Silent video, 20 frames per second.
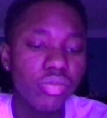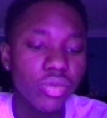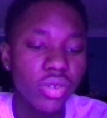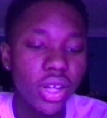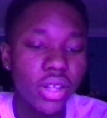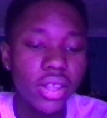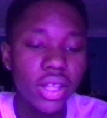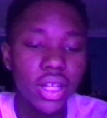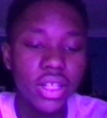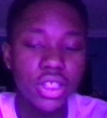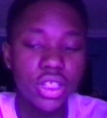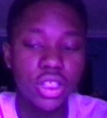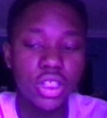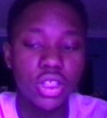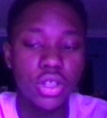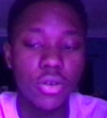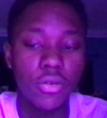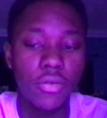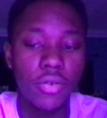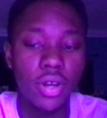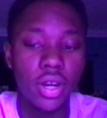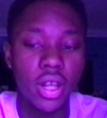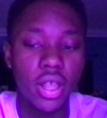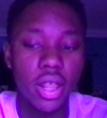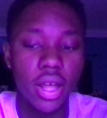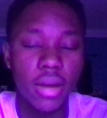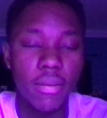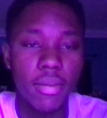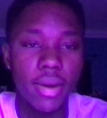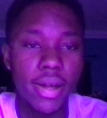I think it's just so funny,
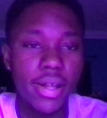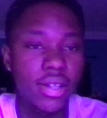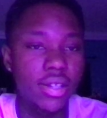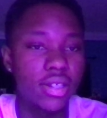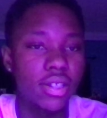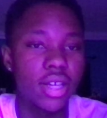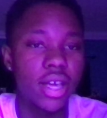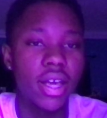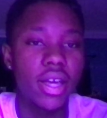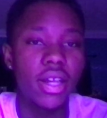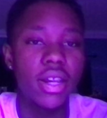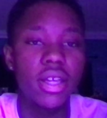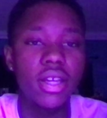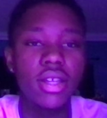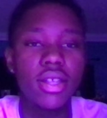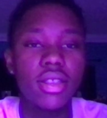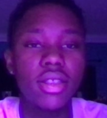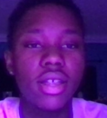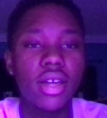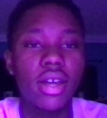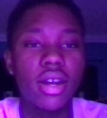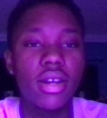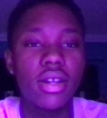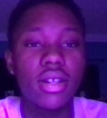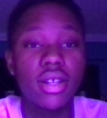like my anxiety that,